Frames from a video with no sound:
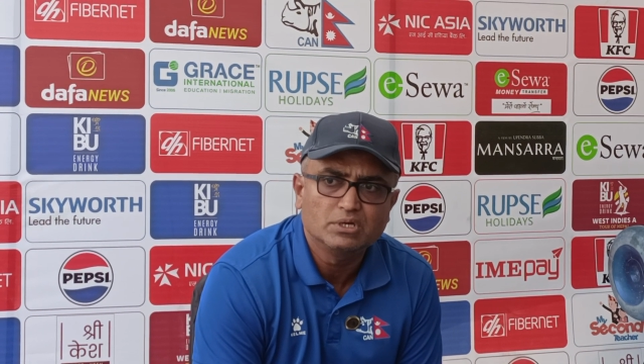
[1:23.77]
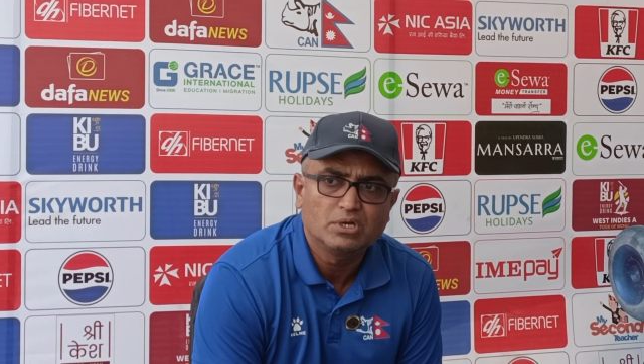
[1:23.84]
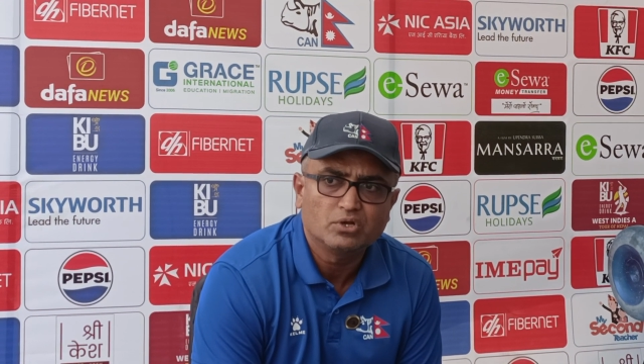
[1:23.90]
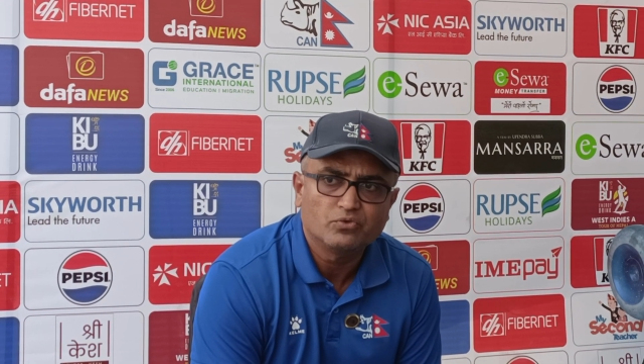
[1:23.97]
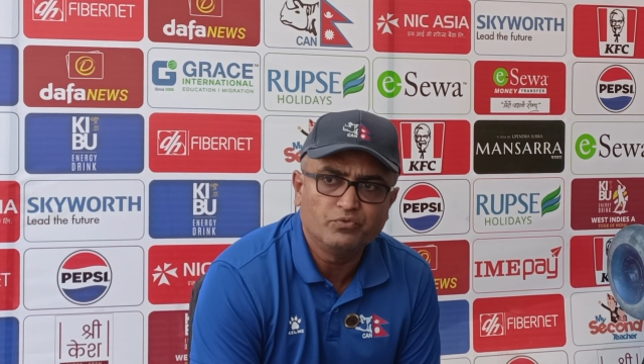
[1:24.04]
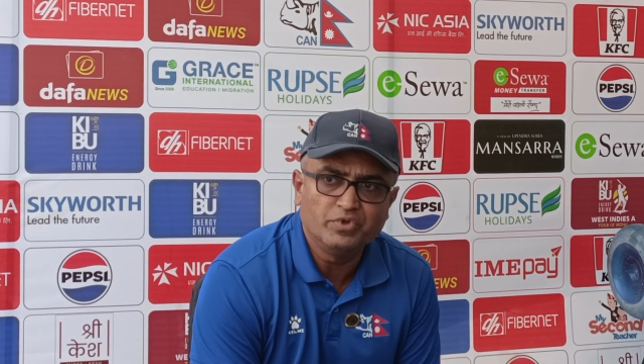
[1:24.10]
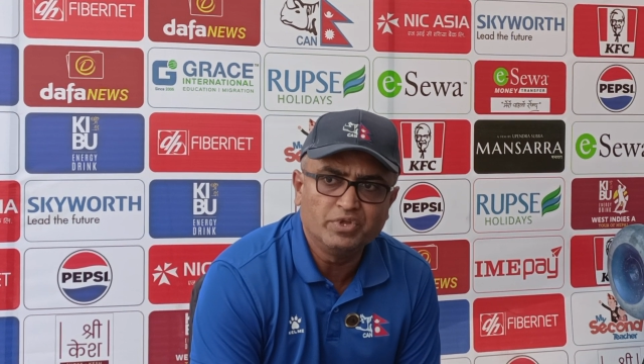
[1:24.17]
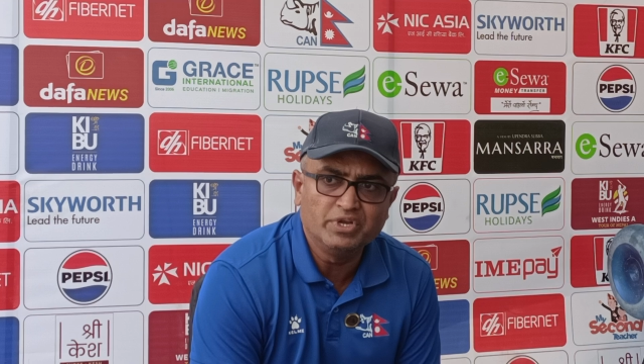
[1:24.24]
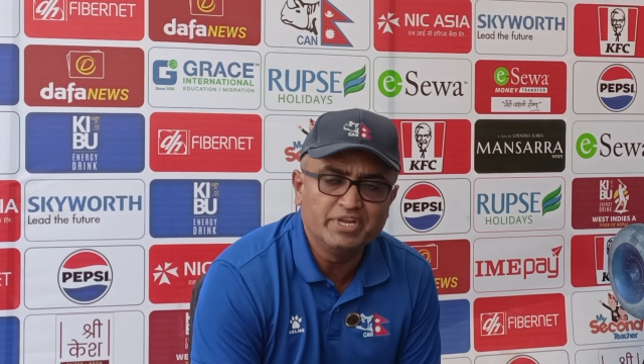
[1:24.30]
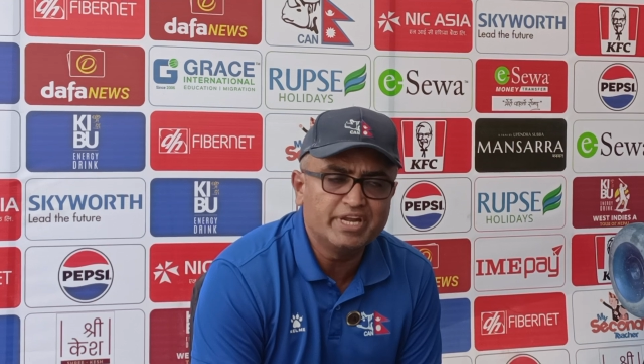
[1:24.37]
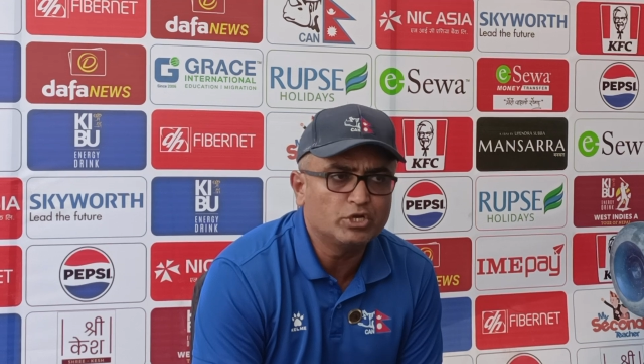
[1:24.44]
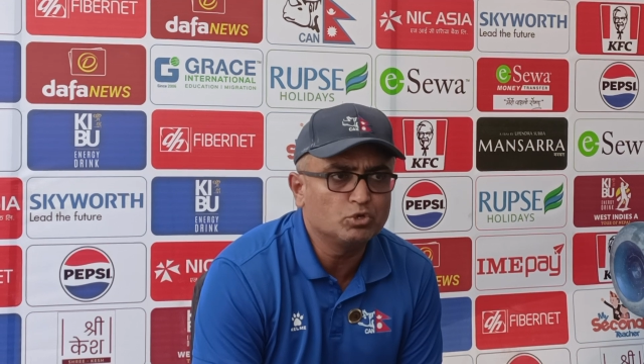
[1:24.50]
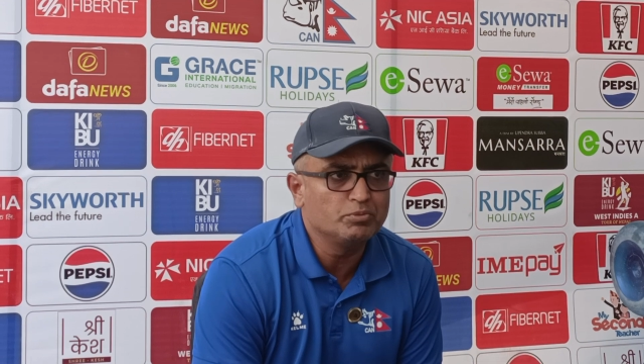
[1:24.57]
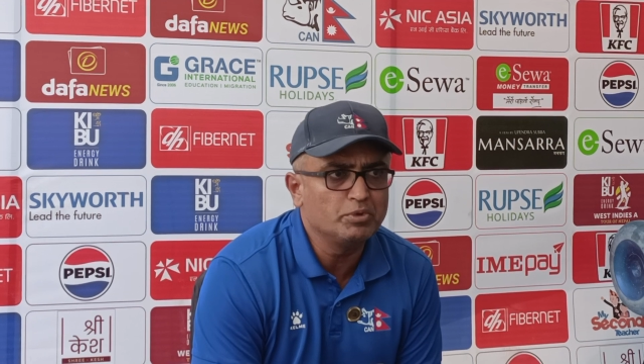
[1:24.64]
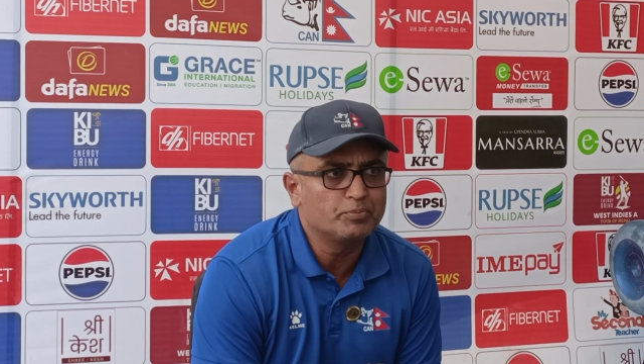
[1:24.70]
but we
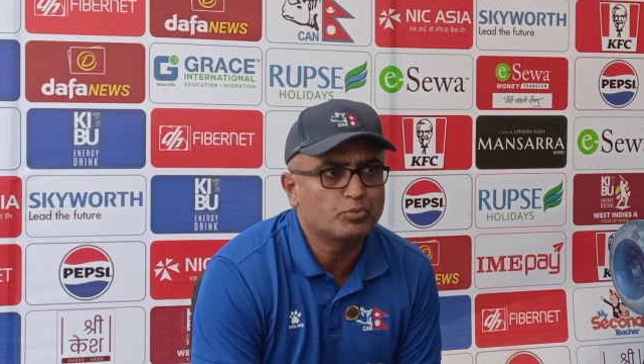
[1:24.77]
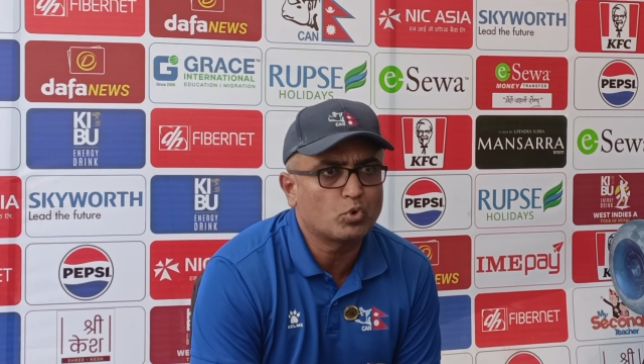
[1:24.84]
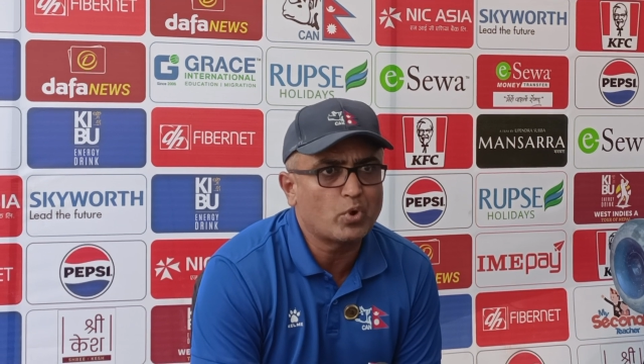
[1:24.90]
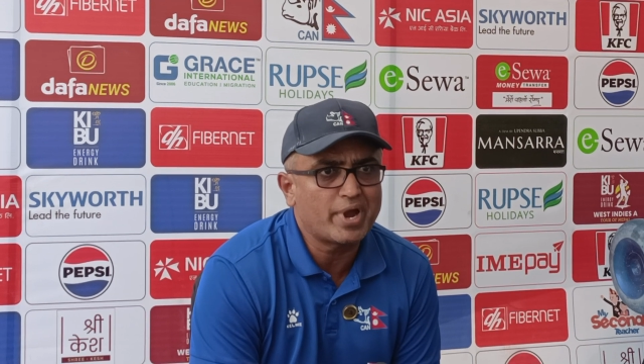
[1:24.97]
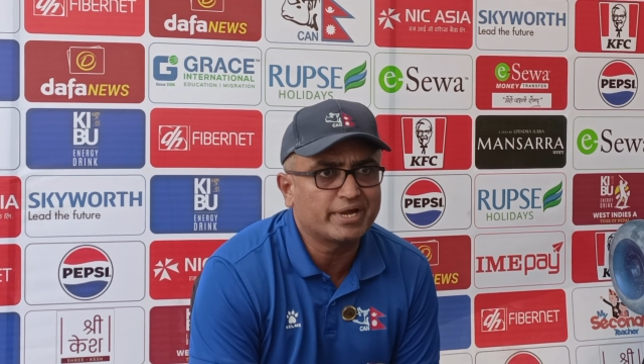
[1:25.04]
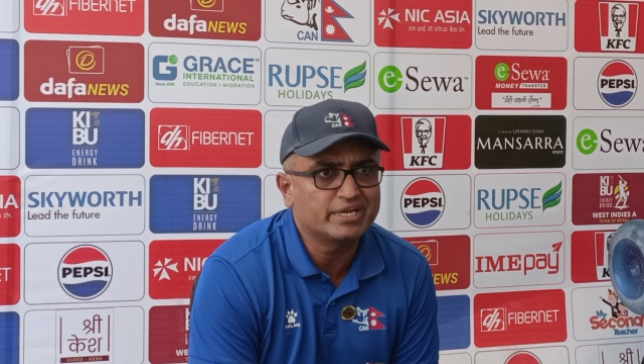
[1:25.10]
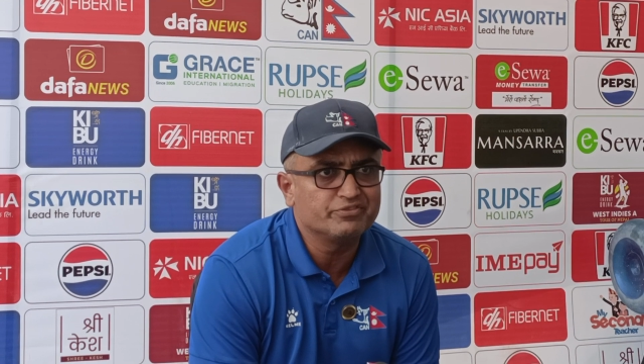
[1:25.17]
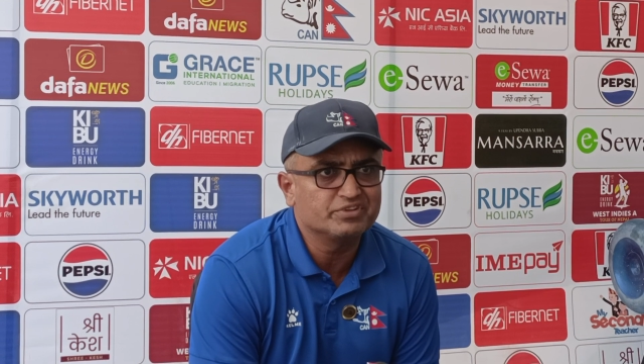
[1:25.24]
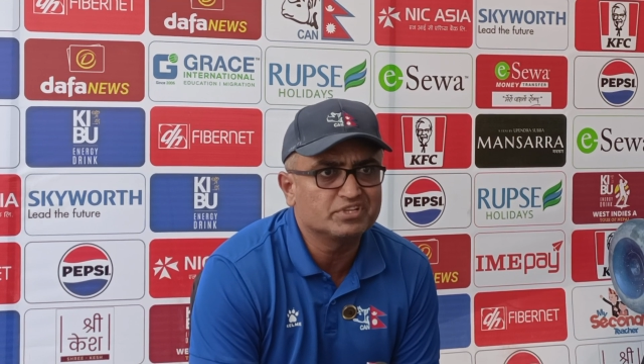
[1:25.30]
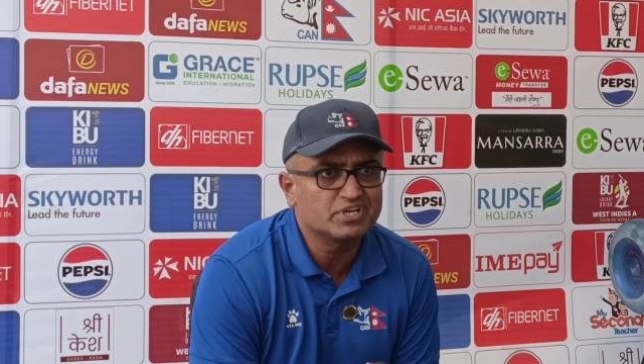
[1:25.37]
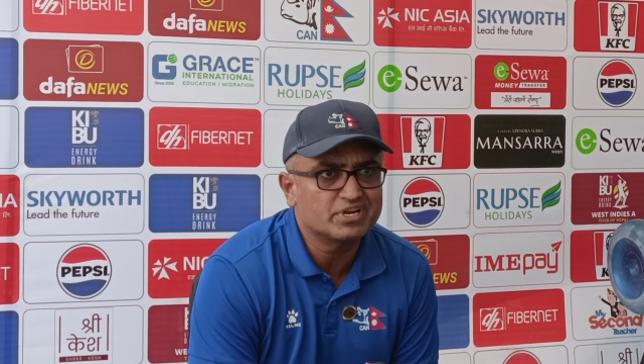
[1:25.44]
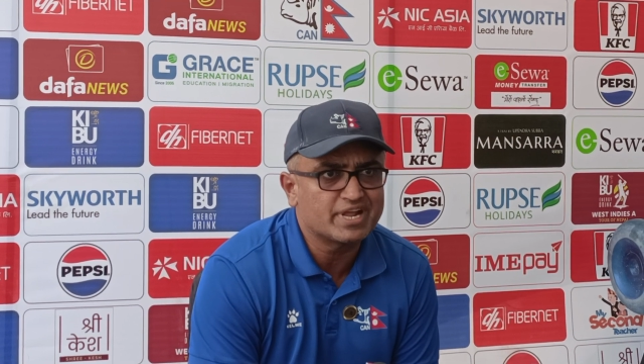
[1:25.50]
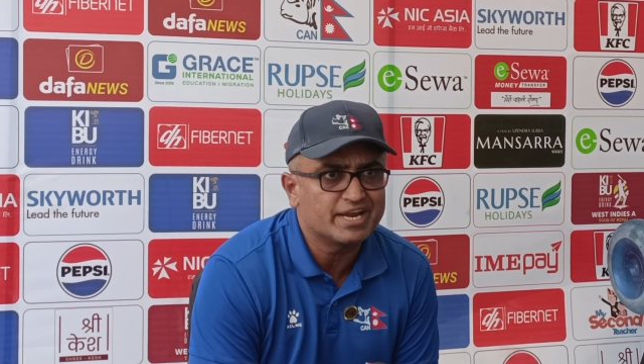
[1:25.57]
needed to be proactive with our